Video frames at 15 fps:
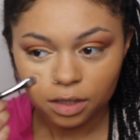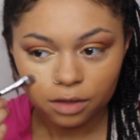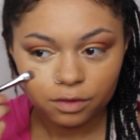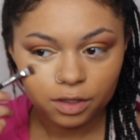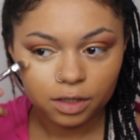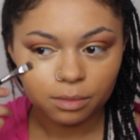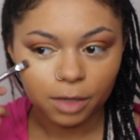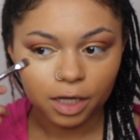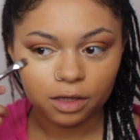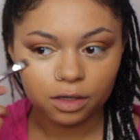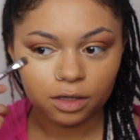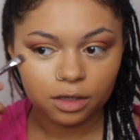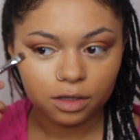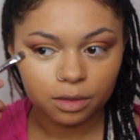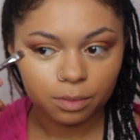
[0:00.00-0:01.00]
not really my
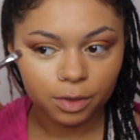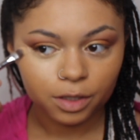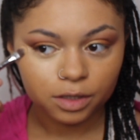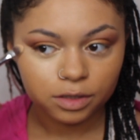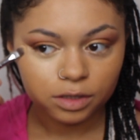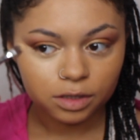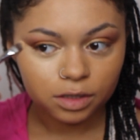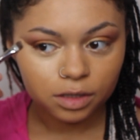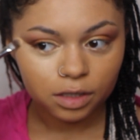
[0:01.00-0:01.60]
look personally.